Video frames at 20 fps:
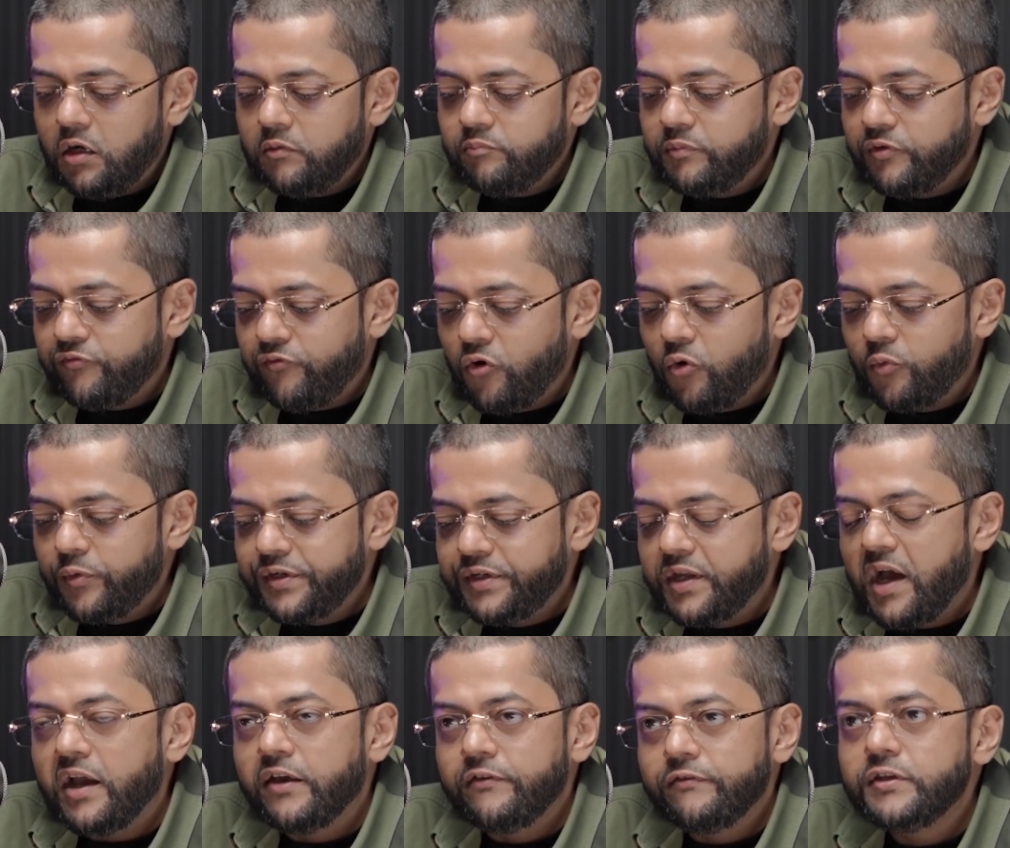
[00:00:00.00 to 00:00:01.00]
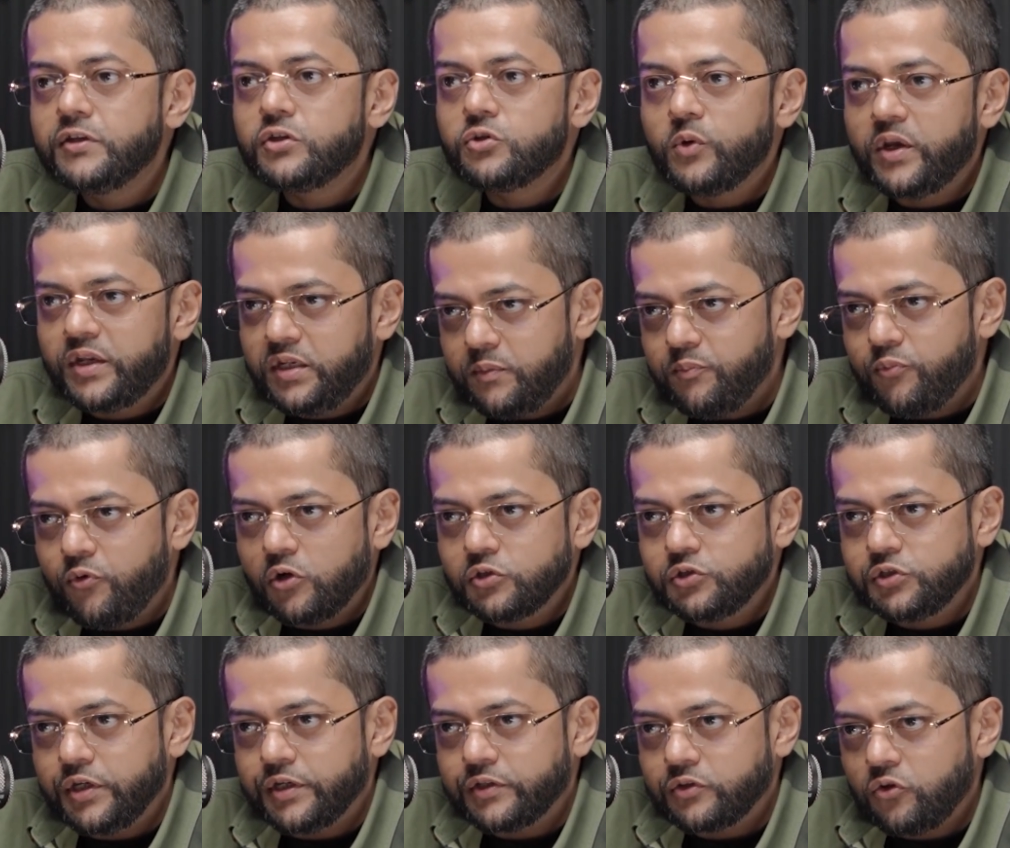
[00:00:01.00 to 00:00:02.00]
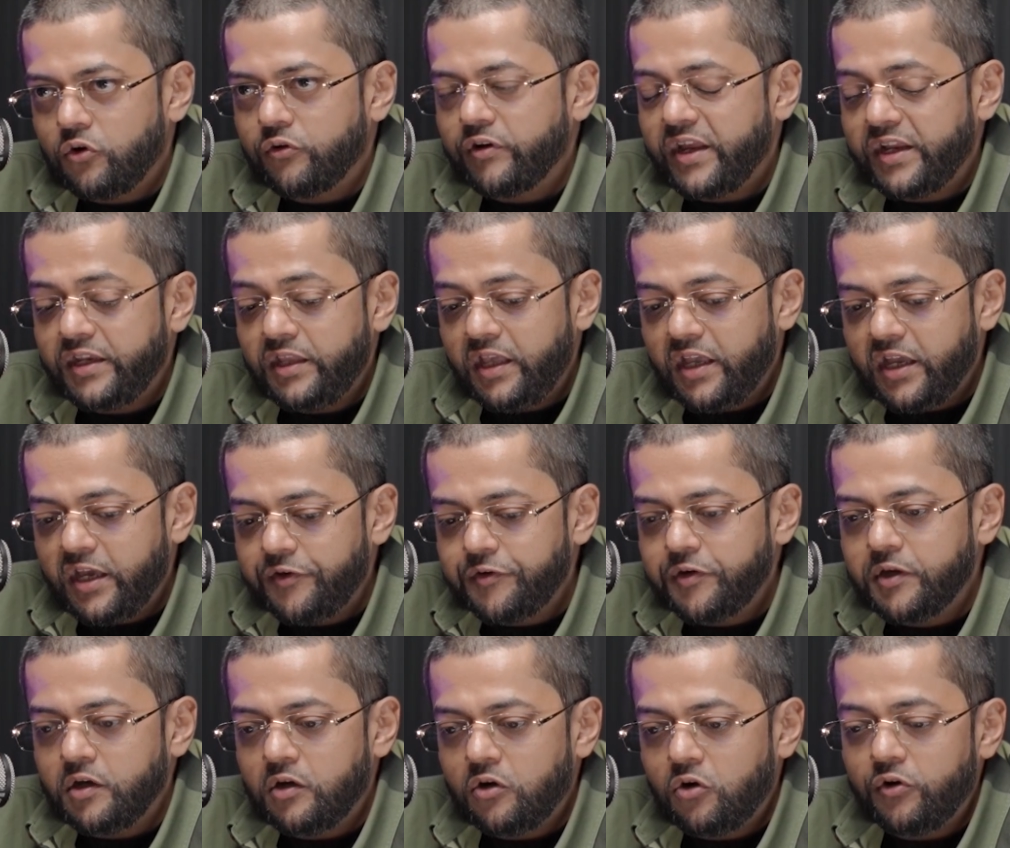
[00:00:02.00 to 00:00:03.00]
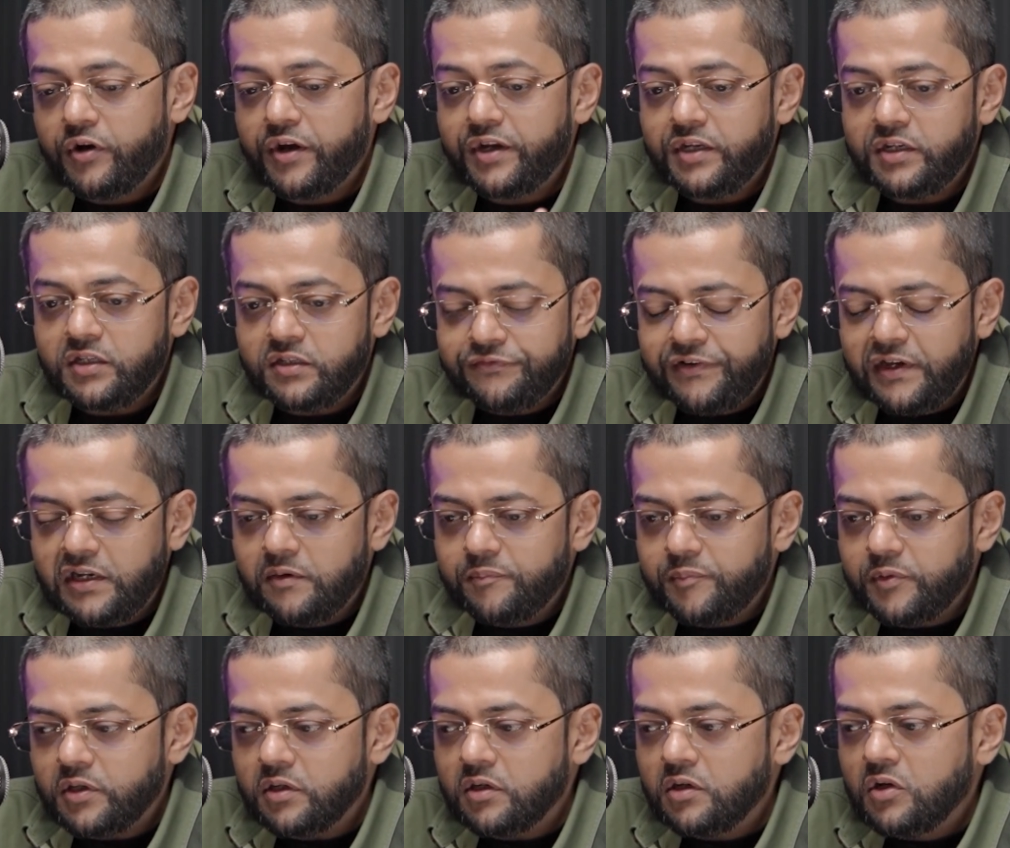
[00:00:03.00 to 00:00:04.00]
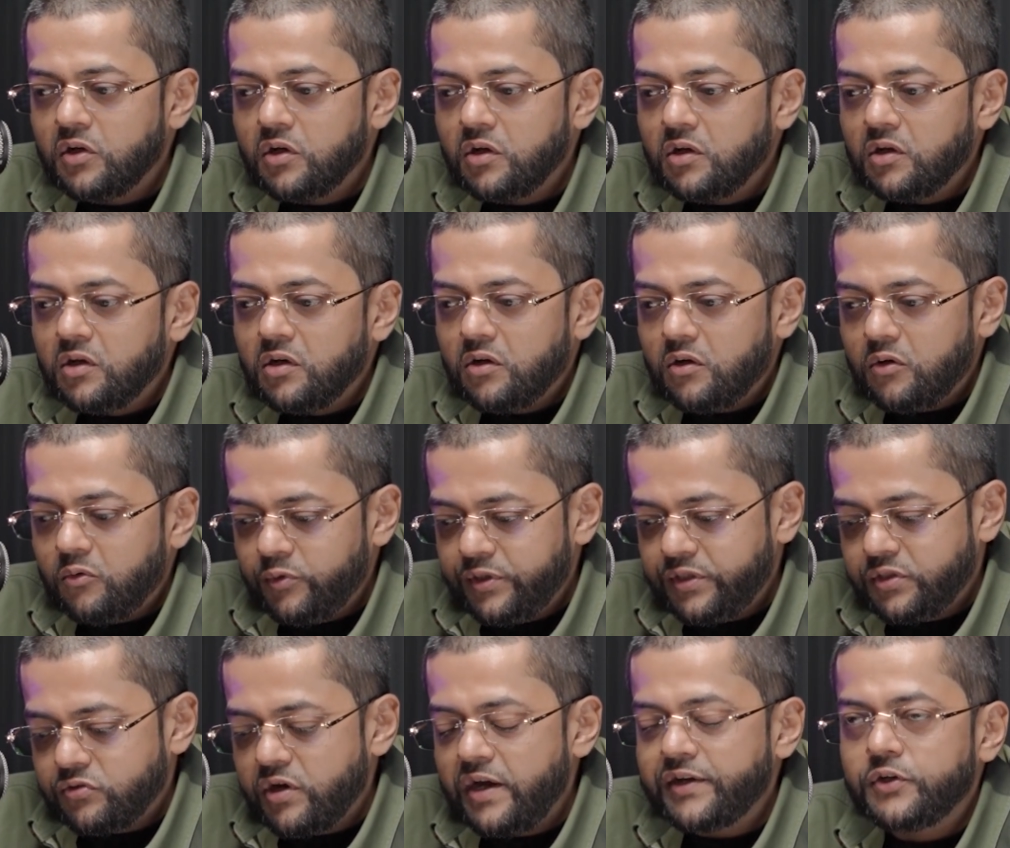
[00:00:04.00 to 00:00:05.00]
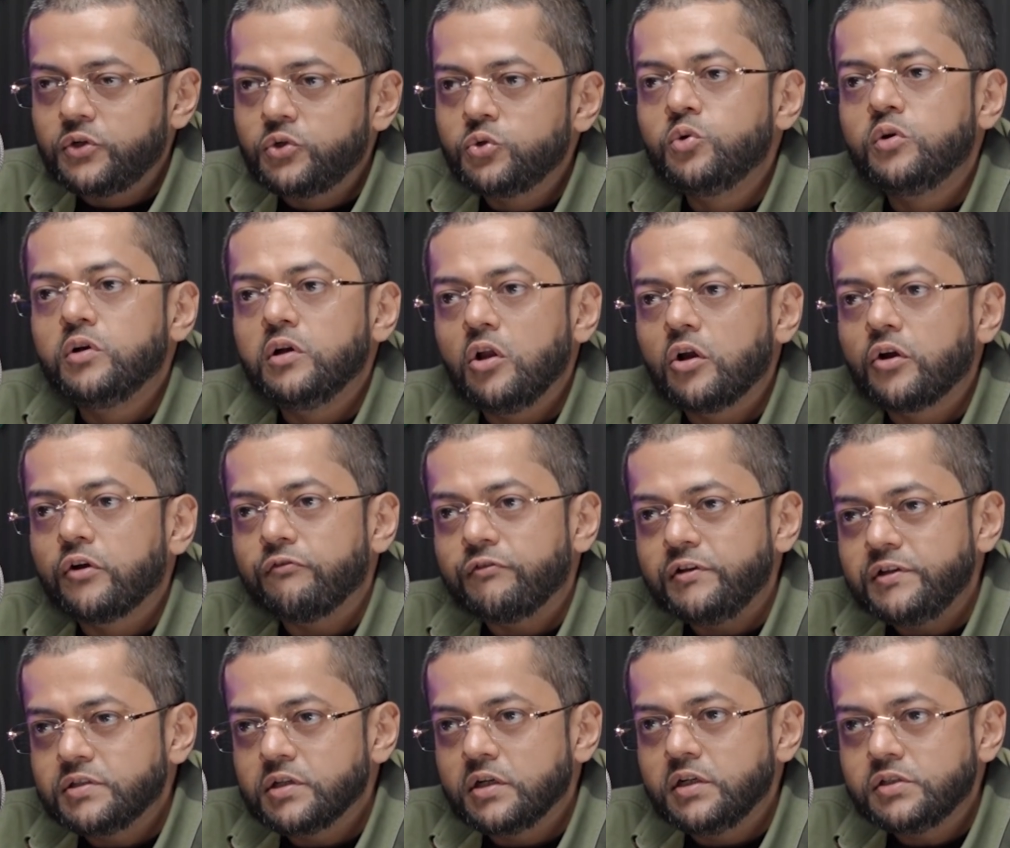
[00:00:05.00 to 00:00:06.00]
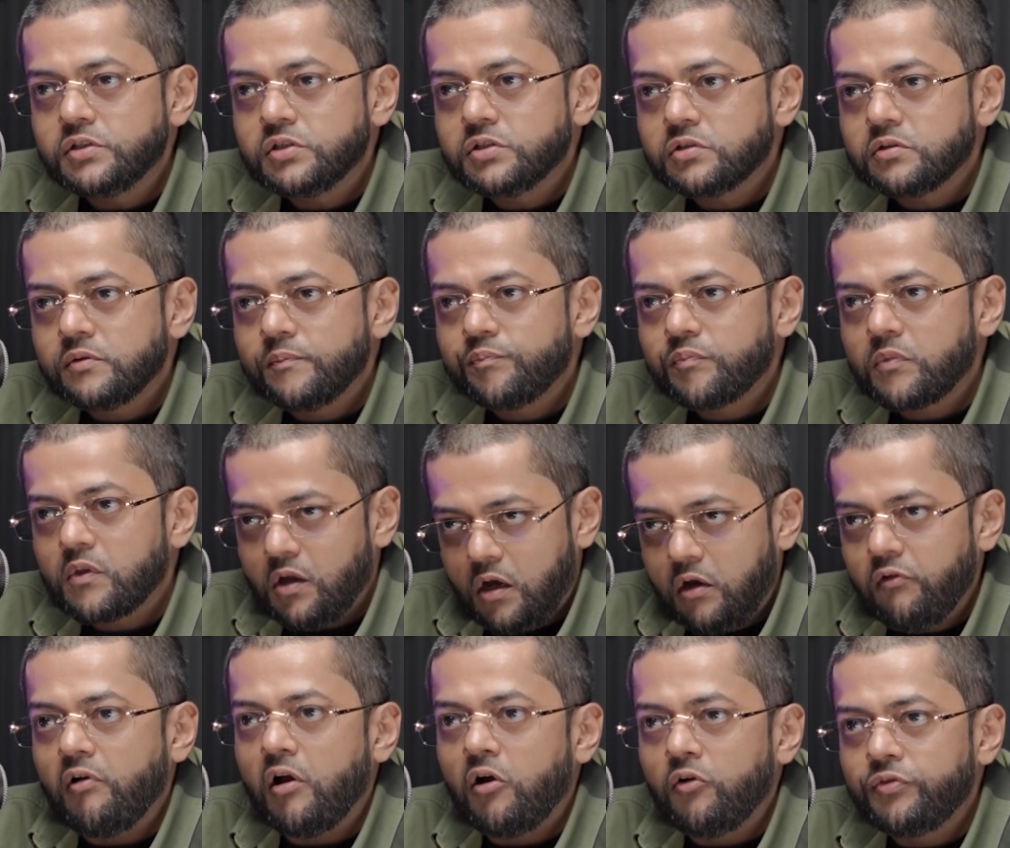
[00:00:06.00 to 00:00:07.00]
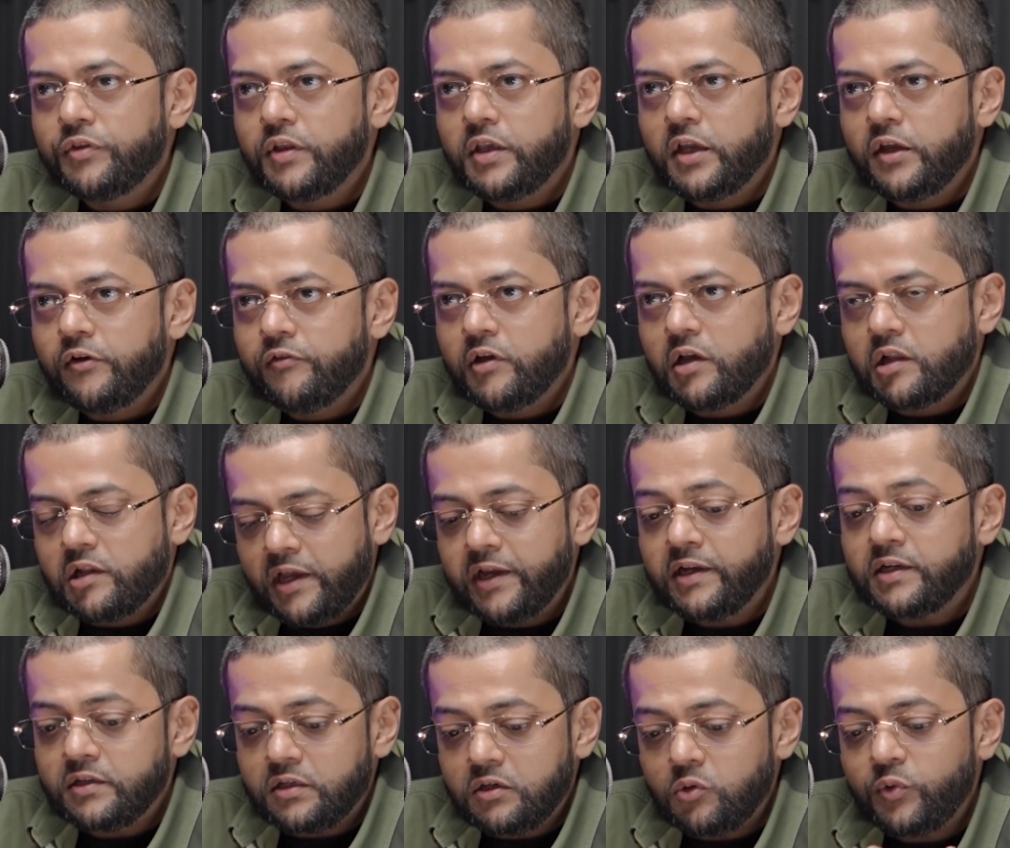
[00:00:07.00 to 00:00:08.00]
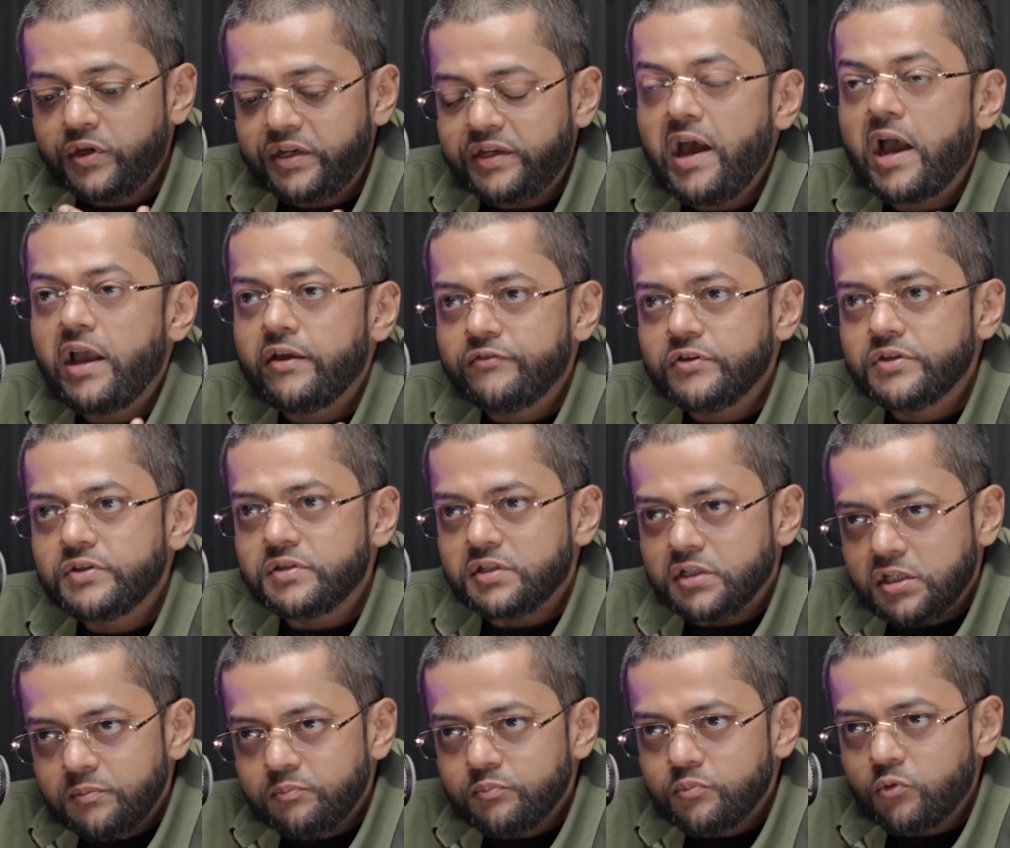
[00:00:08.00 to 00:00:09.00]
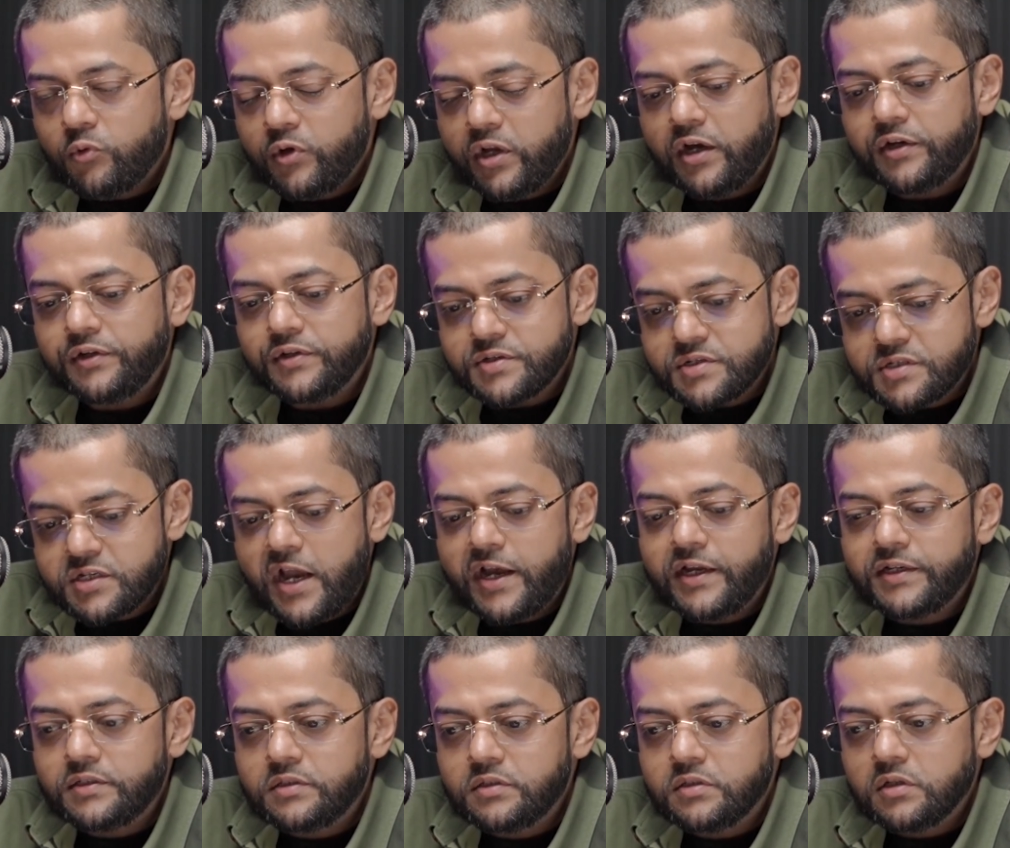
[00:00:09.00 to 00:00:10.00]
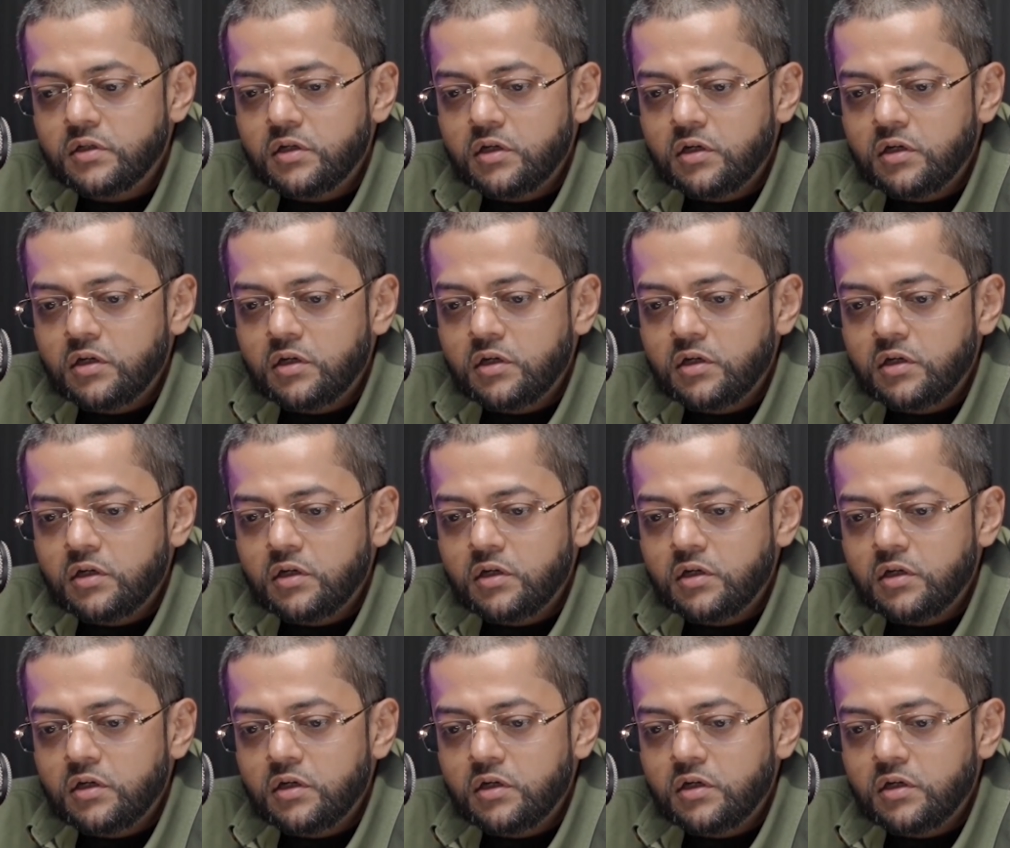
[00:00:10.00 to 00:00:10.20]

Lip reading: before we dive into any project or any area or any developer, we try to do a lot of research around the area. Like we dive in deep, we understand